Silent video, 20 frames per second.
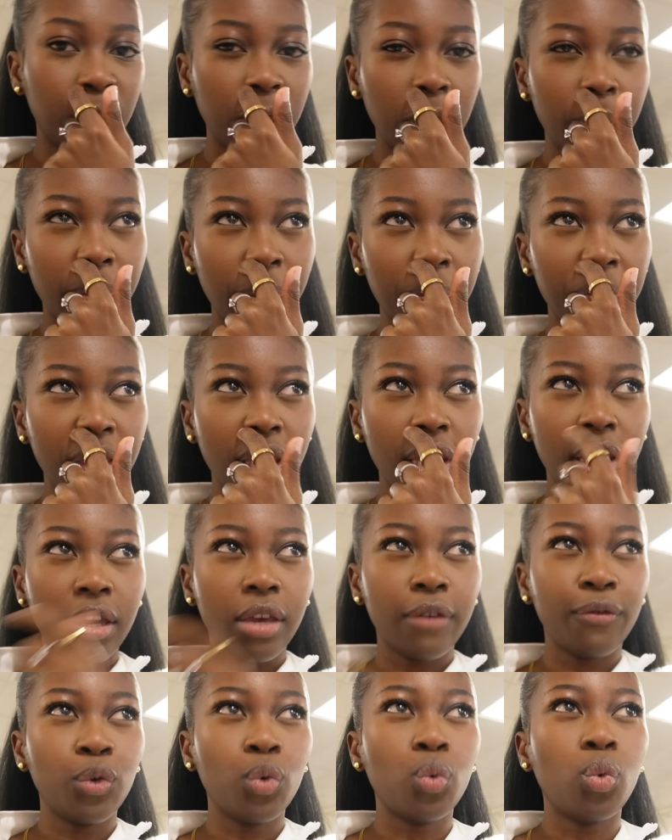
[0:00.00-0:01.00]
cheap. I'm thinking
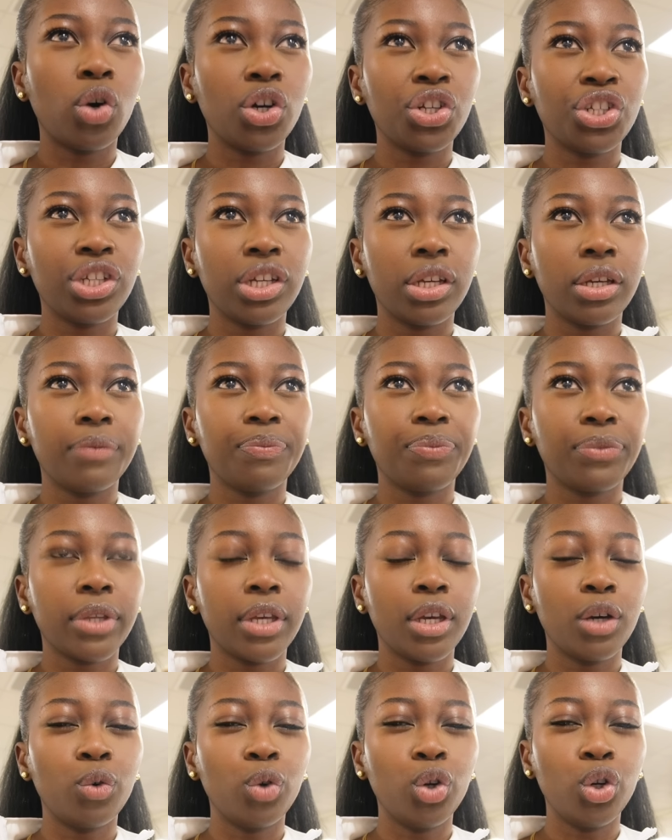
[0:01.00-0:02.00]
if you wash it,
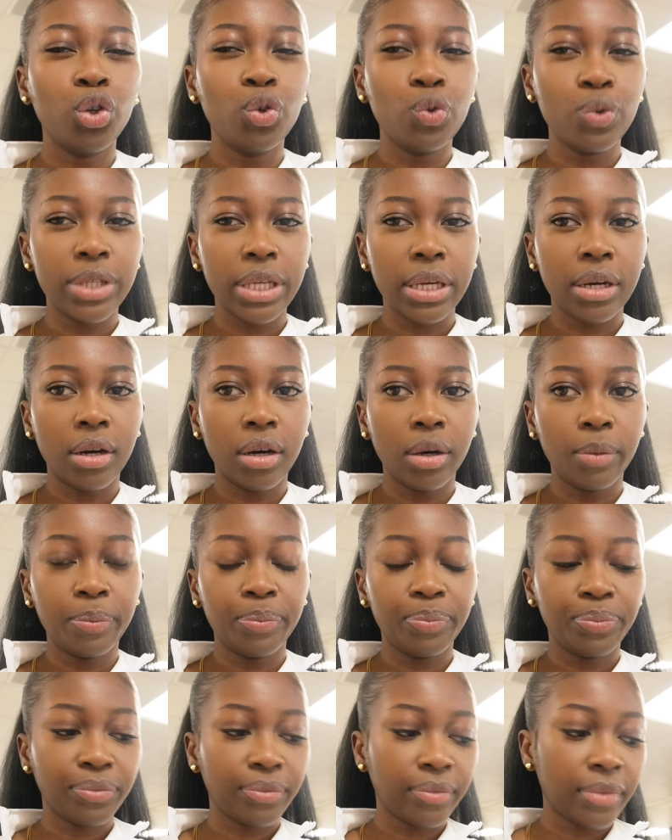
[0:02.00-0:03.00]
it will loosen up.
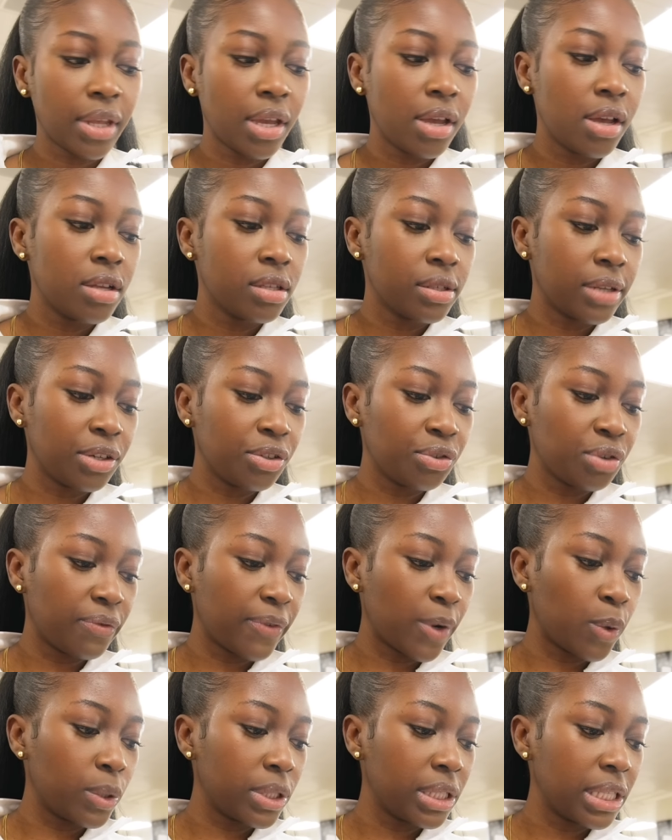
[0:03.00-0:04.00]
So I don't know if
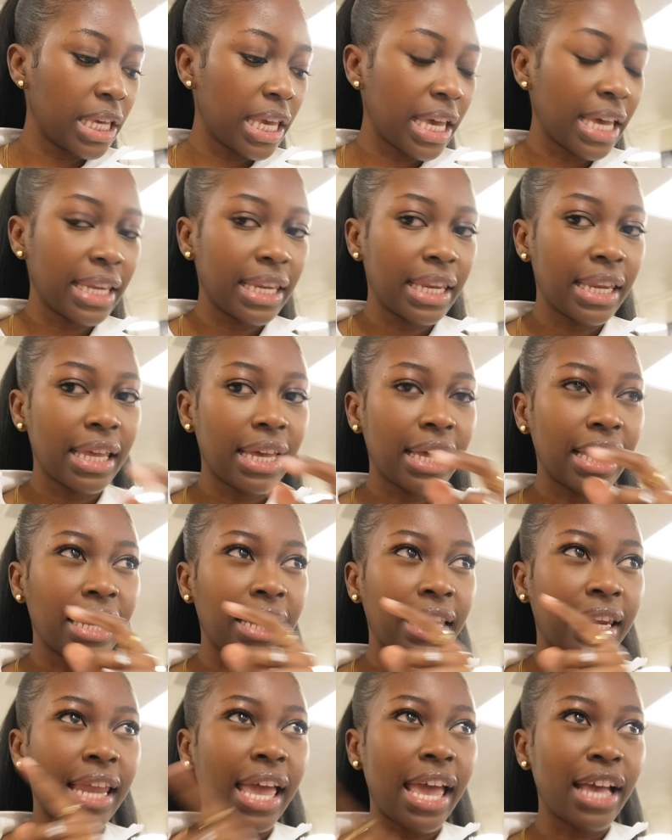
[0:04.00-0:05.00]
I want to get an
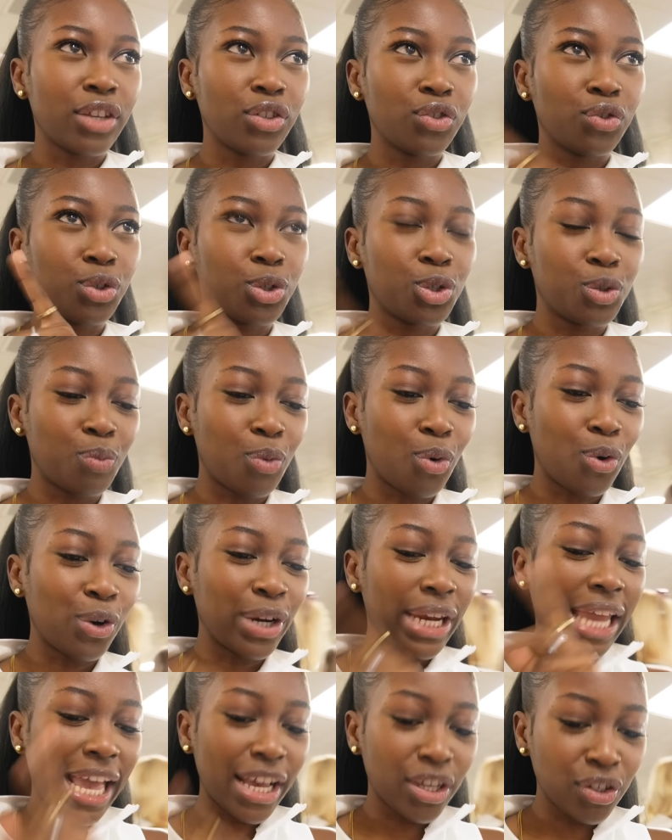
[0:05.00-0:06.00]
extra small,
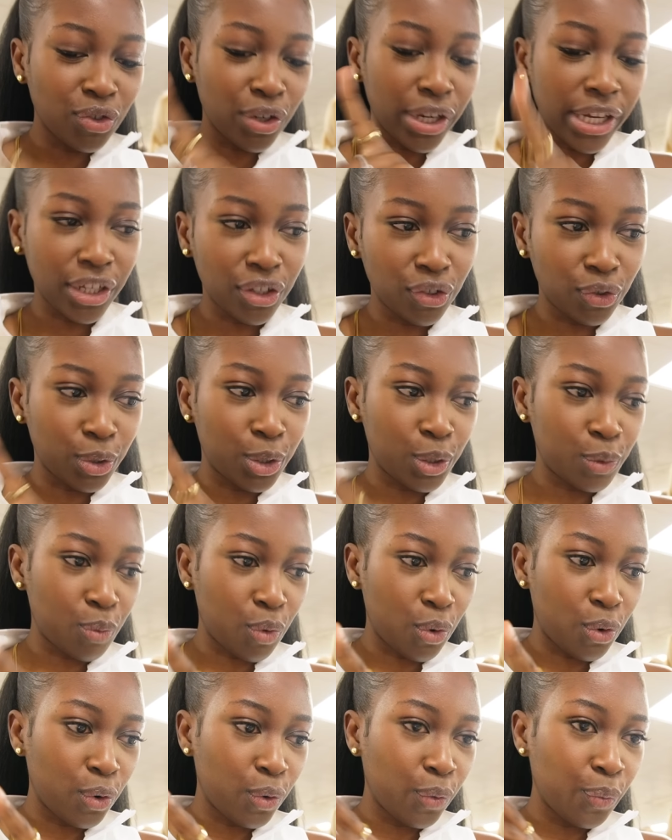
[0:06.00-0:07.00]
an extra extra
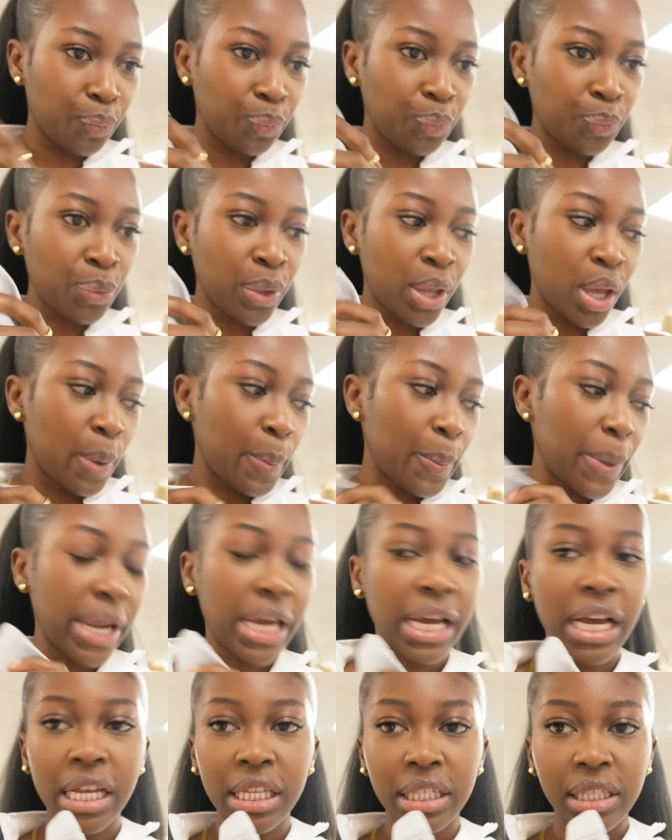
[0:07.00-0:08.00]
small, but I
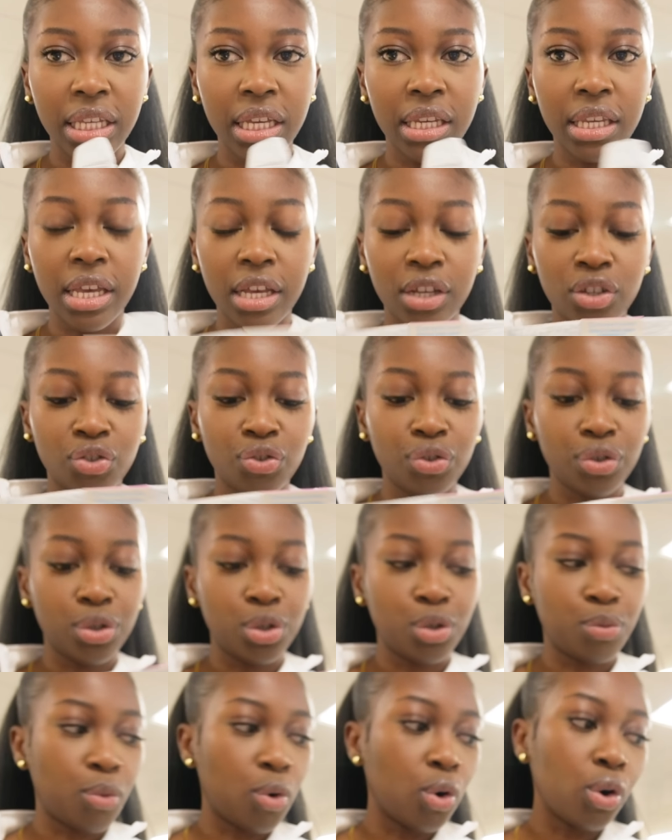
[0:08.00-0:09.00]
can't see any extra
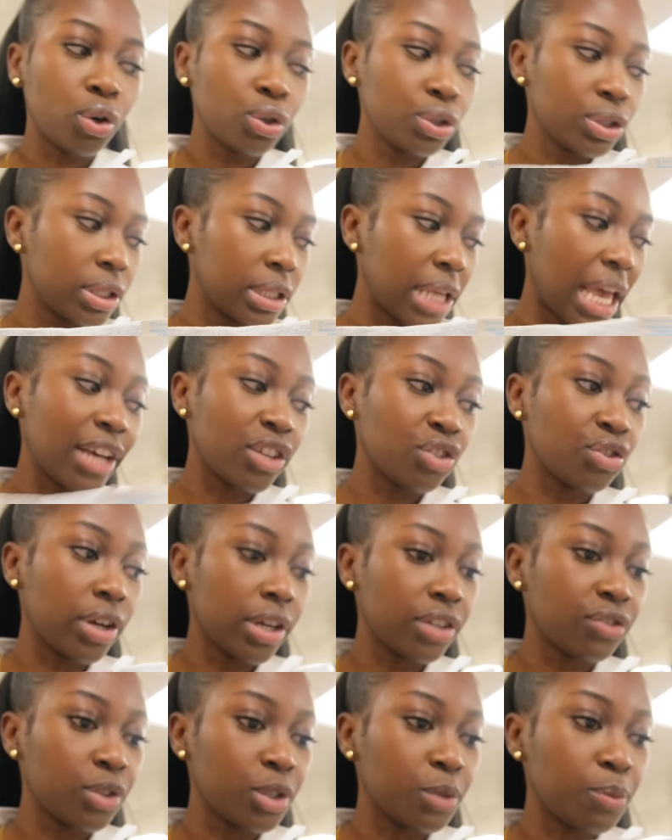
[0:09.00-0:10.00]
small, extra
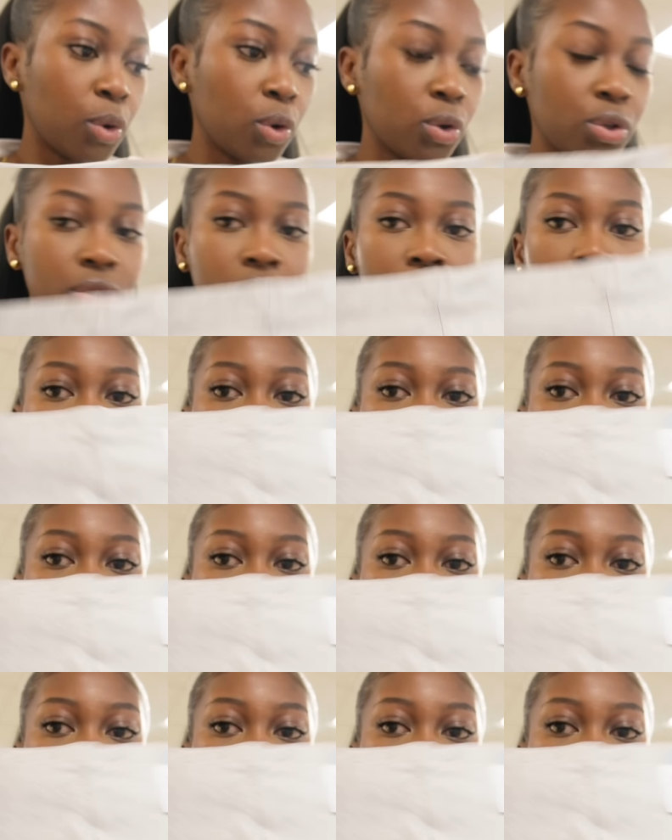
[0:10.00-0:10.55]
extra smalls.